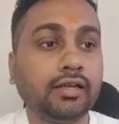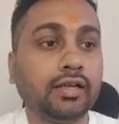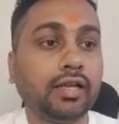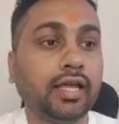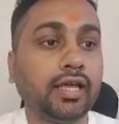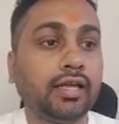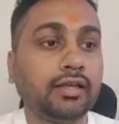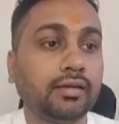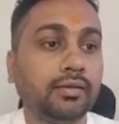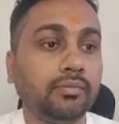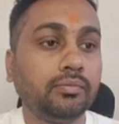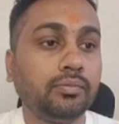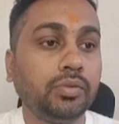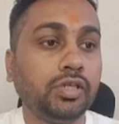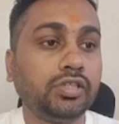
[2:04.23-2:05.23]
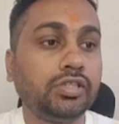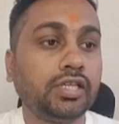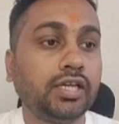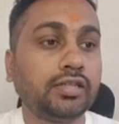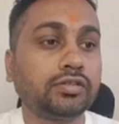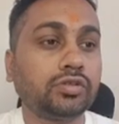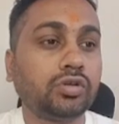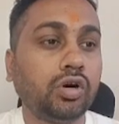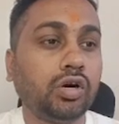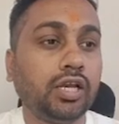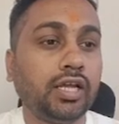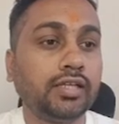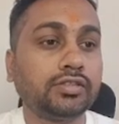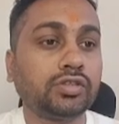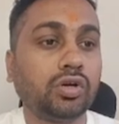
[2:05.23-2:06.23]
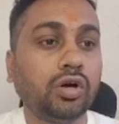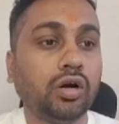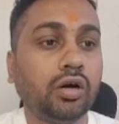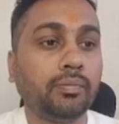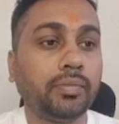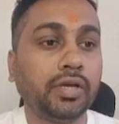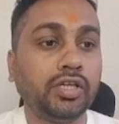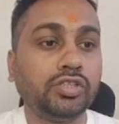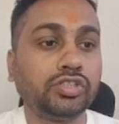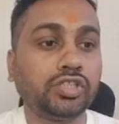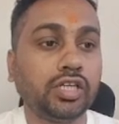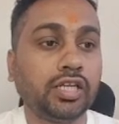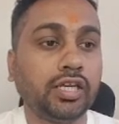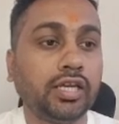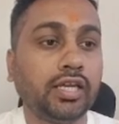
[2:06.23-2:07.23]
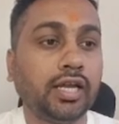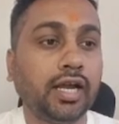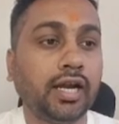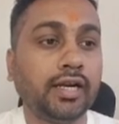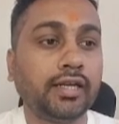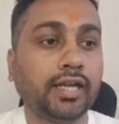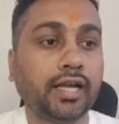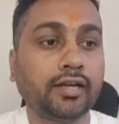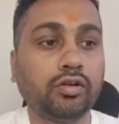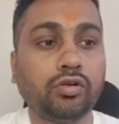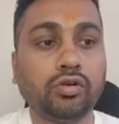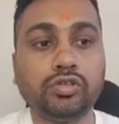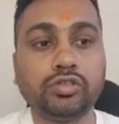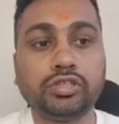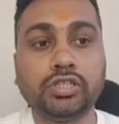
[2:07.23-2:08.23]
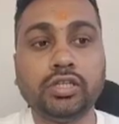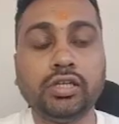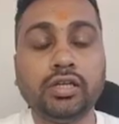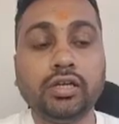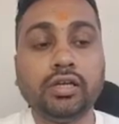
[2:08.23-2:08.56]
like BGS College of Engineering and Technology,